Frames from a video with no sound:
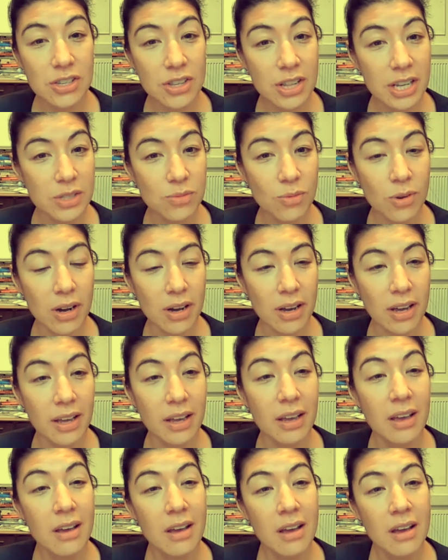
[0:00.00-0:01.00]
So that's
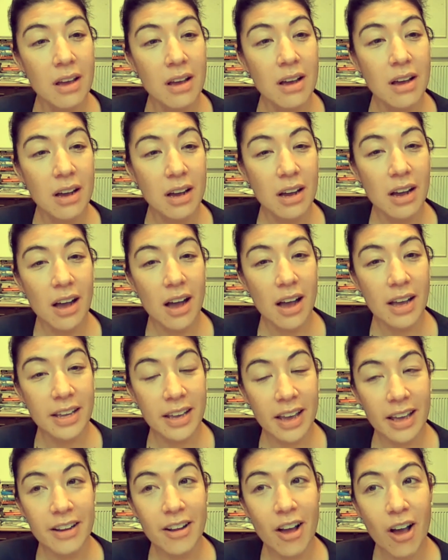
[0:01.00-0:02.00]
why,
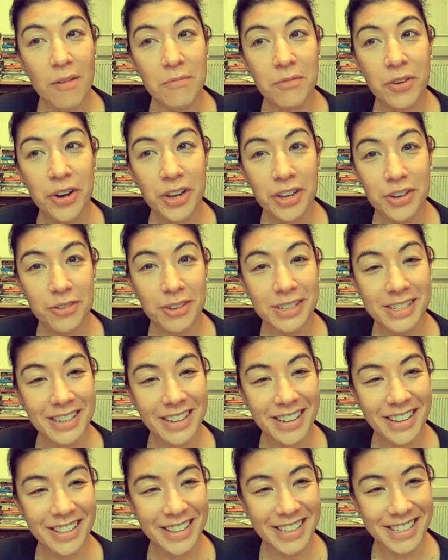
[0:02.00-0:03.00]
again, I'm very
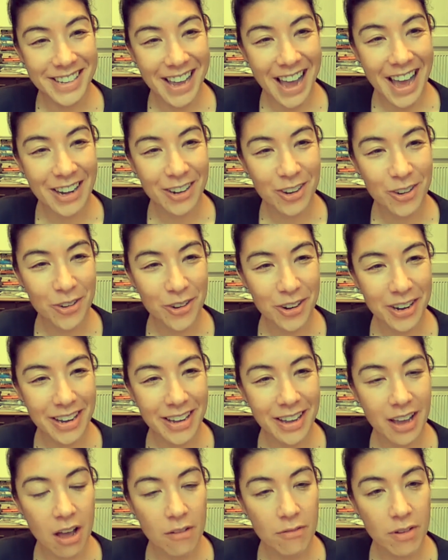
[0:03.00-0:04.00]
interested in this
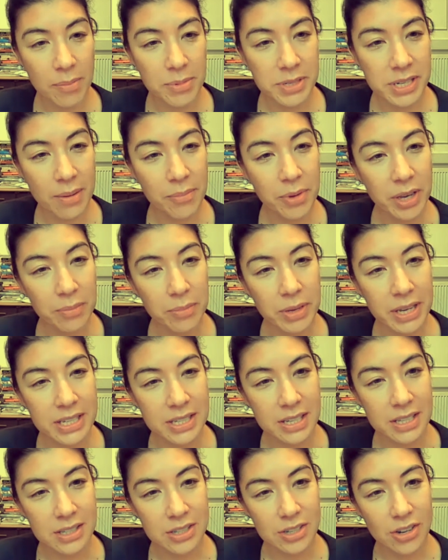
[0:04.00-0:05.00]
category of epidemic,
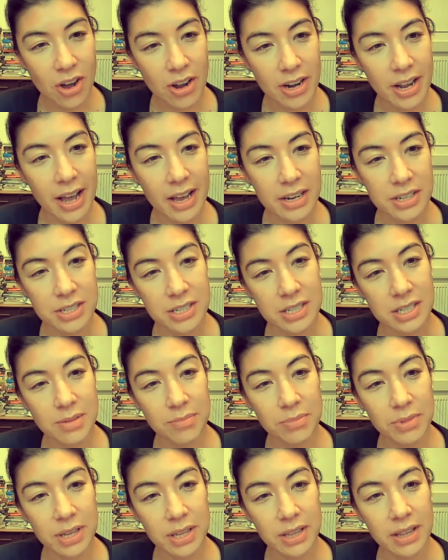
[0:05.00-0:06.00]
because it's not actually
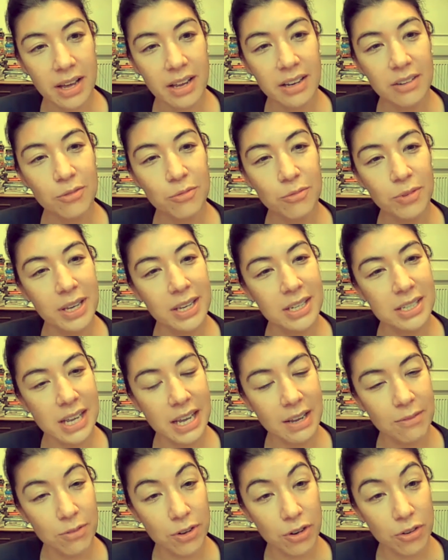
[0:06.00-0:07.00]
something that we can
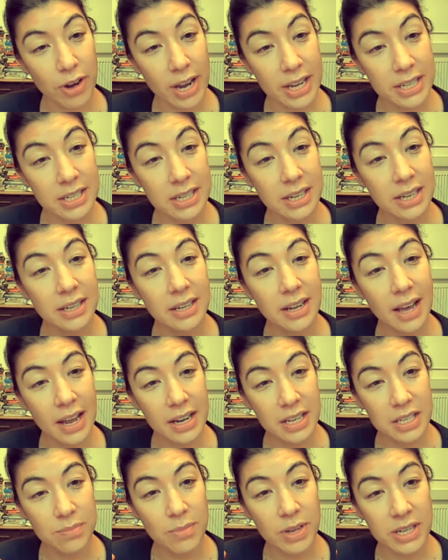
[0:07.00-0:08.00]
take for granted.
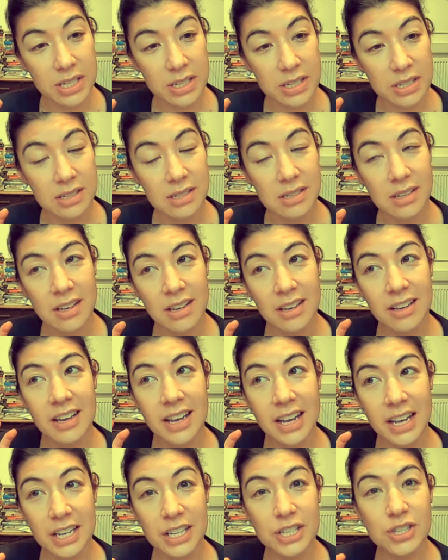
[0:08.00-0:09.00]
And as much as
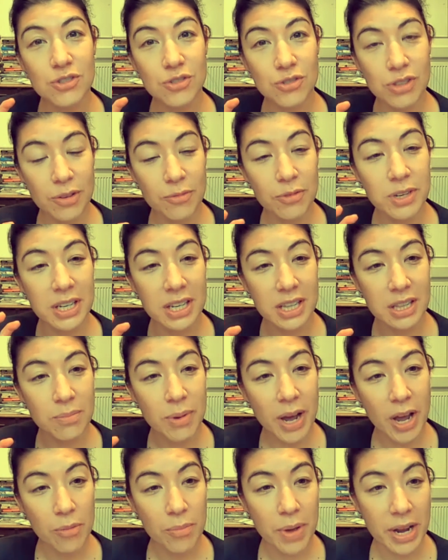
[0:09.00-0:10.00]
it is true that we need the
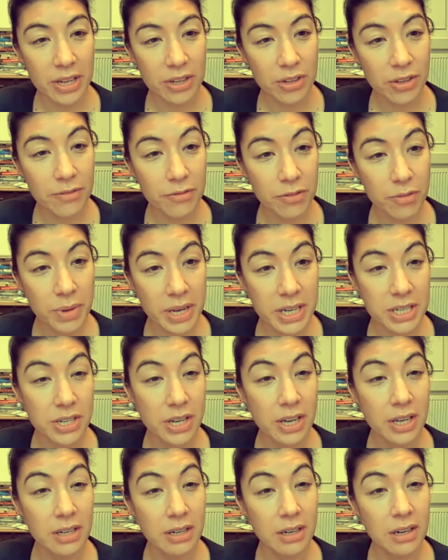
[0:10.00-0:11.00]
biomedical
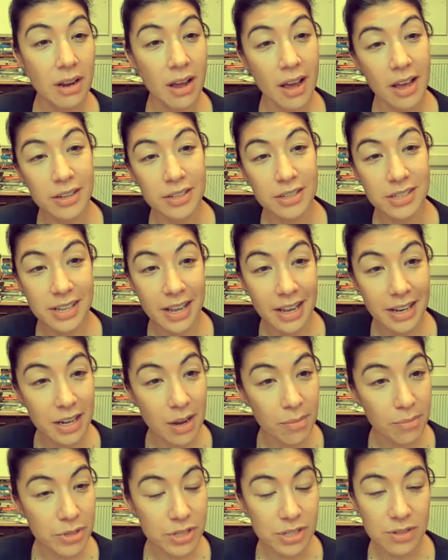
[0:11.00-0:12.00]
information and say
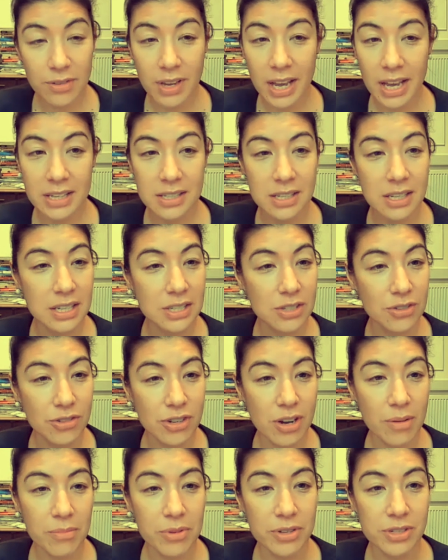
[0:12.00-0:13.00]
numbers of cases or
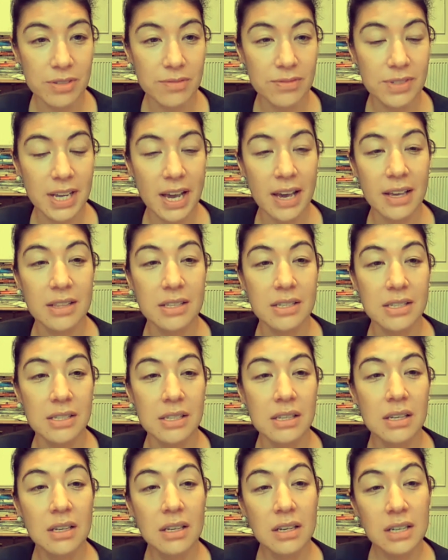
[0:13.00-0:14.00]
numbers of
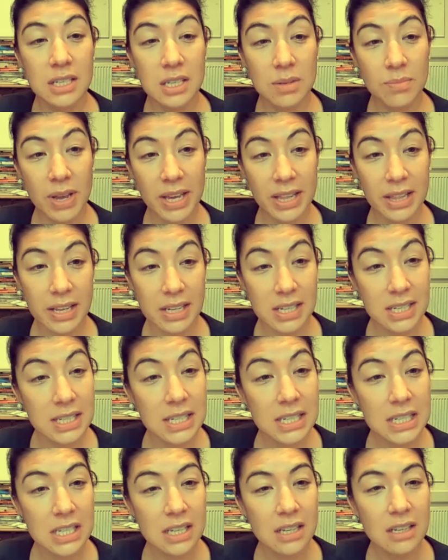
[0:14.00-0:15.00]
deaths to make that
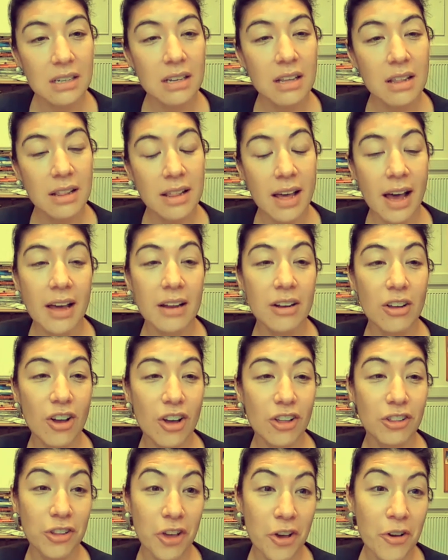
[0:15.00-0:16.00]
decision, that
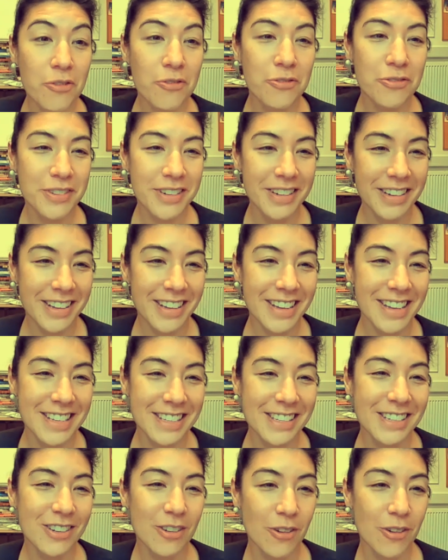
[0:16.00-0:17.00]
alone
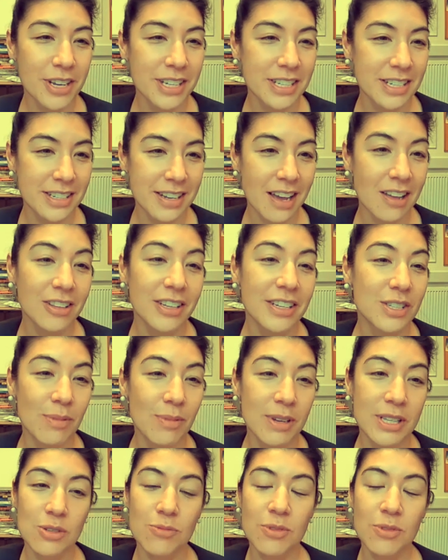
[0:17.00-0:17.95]
isn't going to tell us, right?